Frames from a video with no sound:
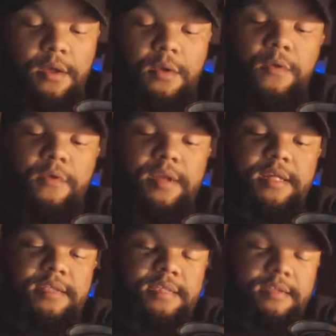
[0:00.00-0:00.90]
or
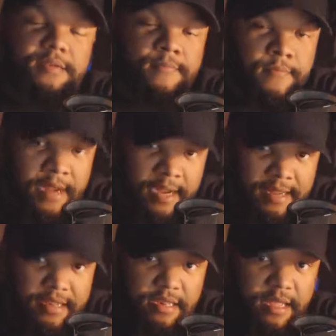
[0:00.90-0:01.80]
is this
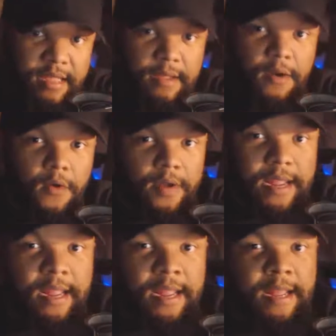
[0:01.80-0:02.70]
Randy saying,
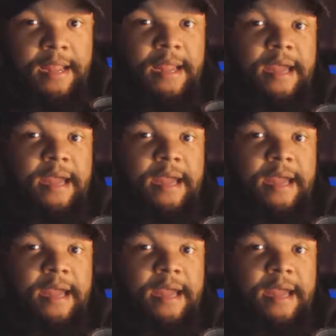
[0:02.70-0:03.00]
okay,